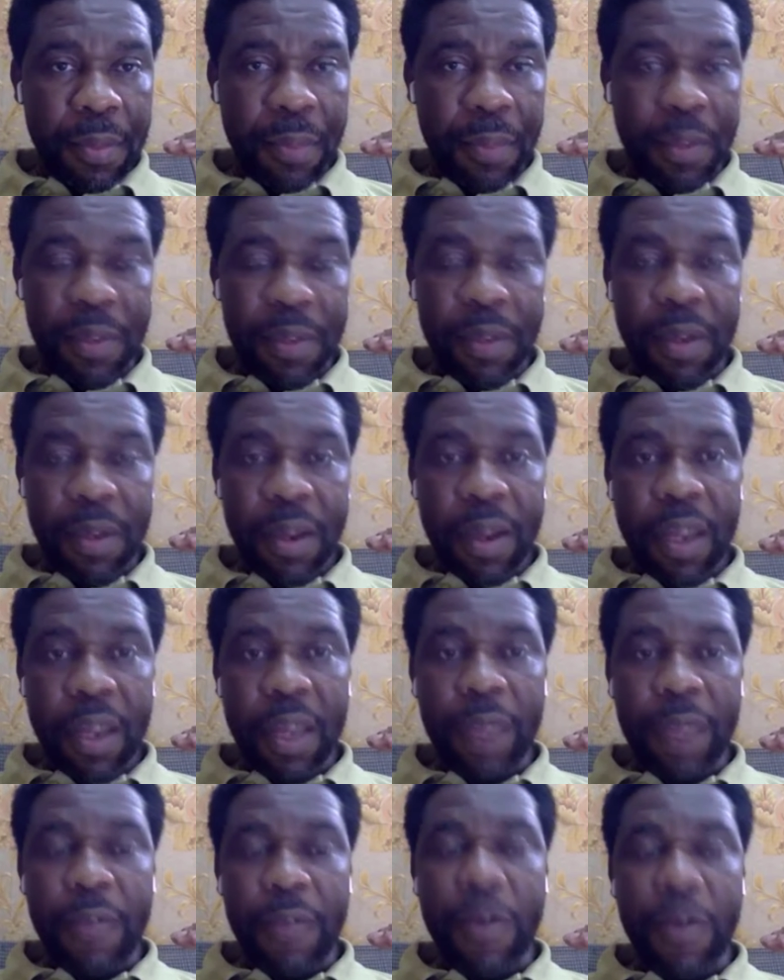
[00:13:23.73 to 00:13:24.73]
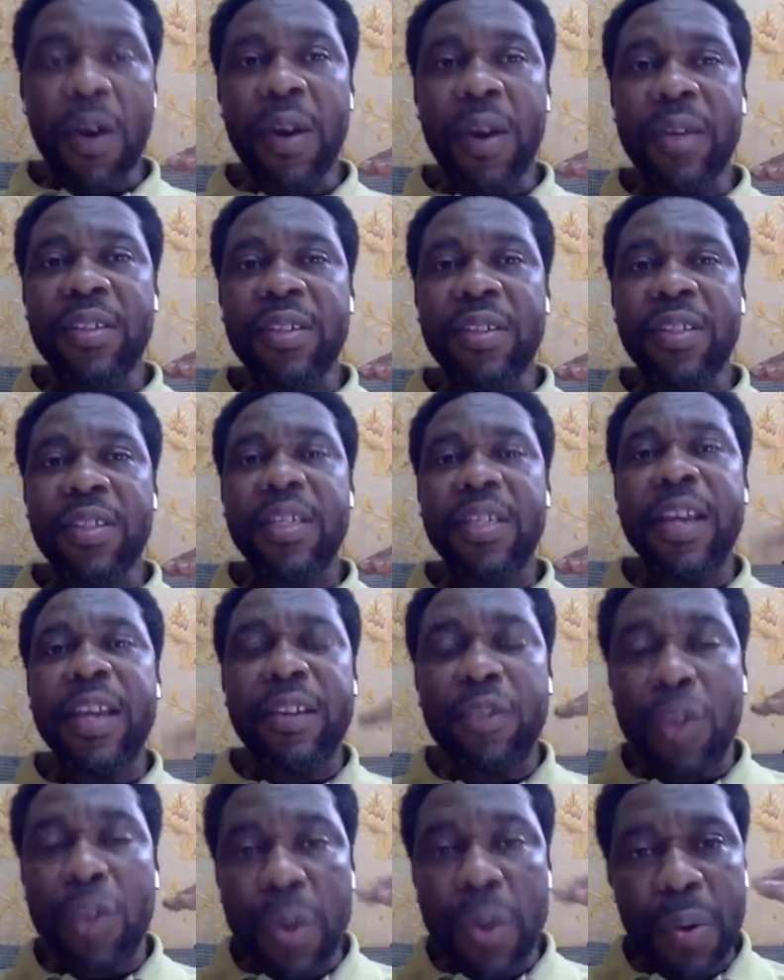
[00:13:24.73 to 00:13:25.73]
But, but if God is
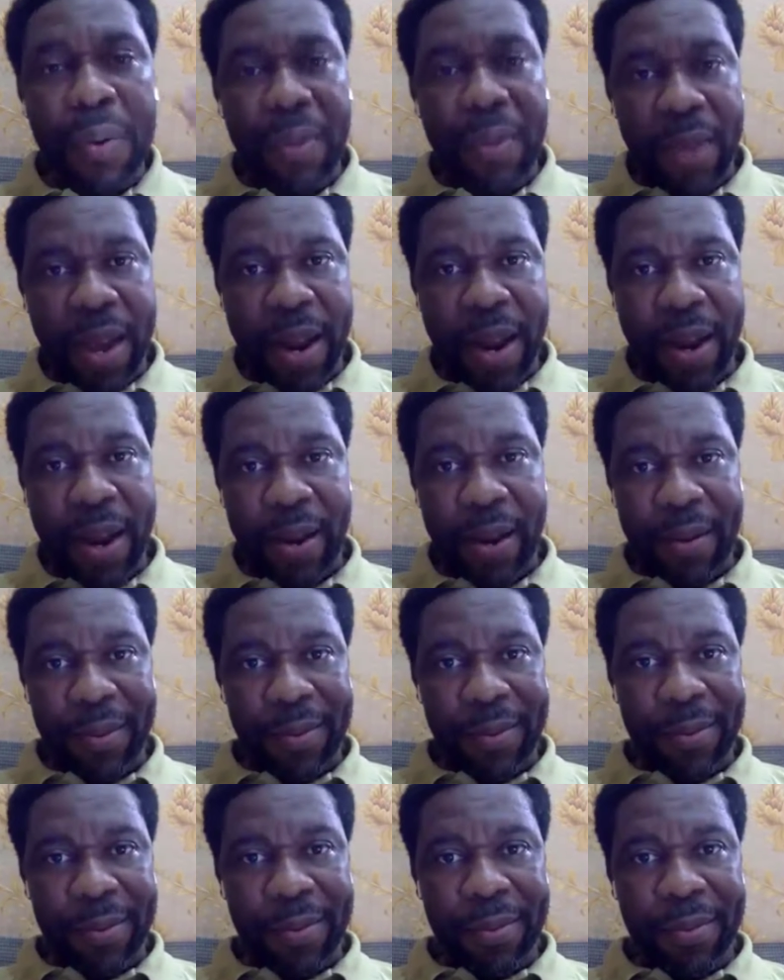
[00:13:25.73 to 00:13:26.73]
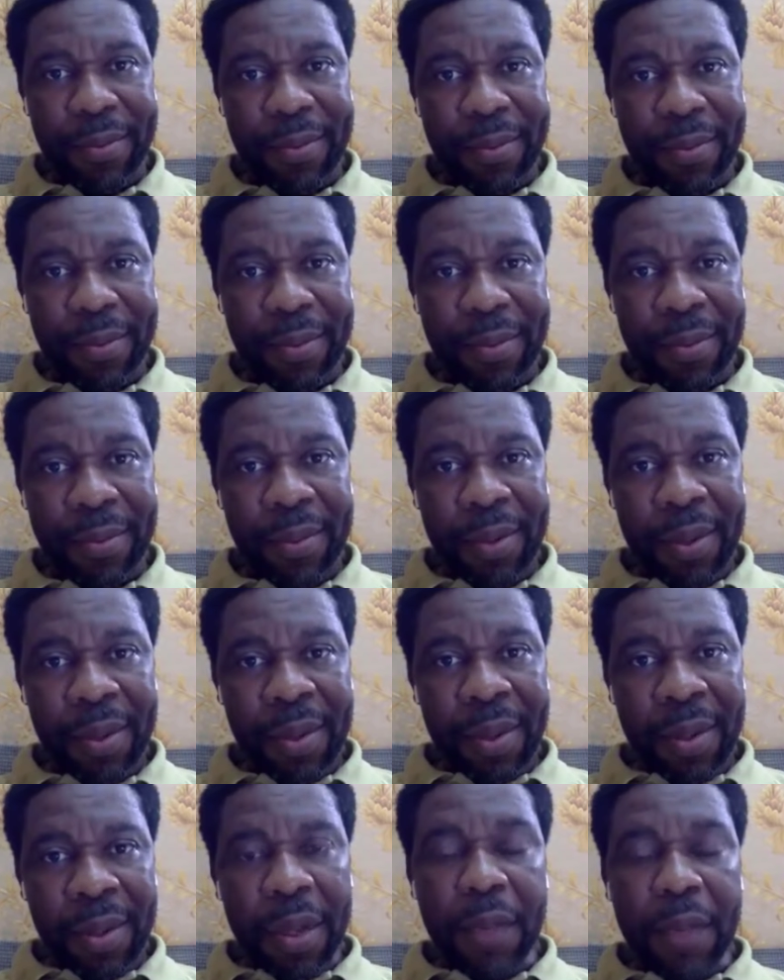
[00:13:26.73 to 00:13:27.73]
saying go there,
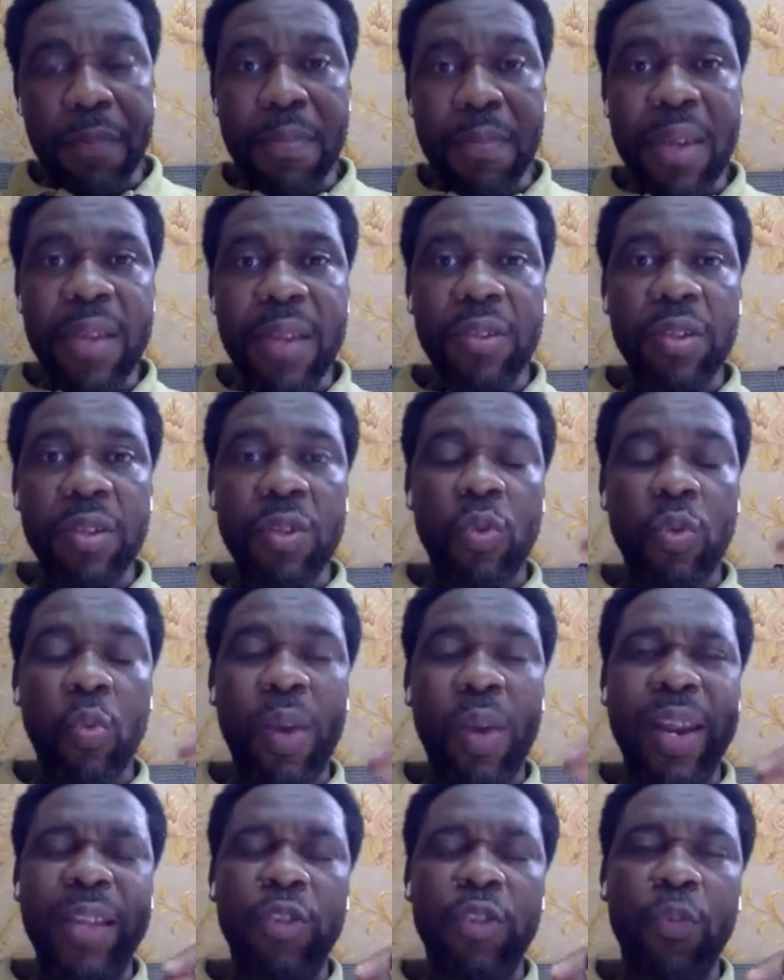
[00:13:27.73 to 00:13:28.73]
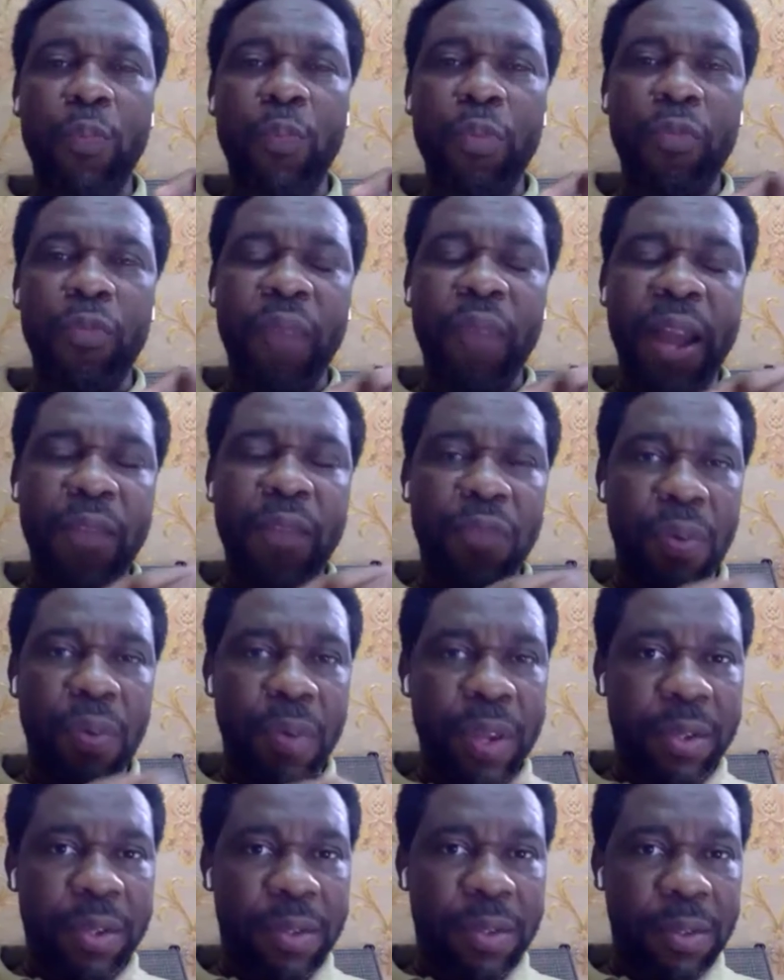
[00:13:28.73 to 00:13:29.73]
it means he's willing to provide
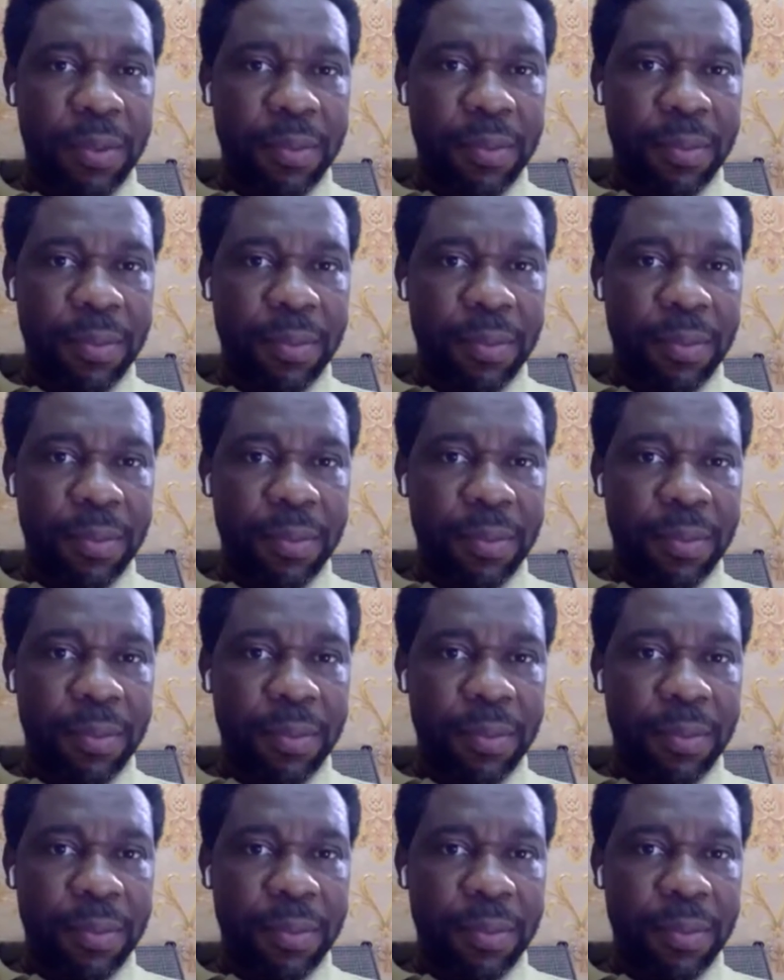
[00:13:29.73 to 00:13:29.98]
for it.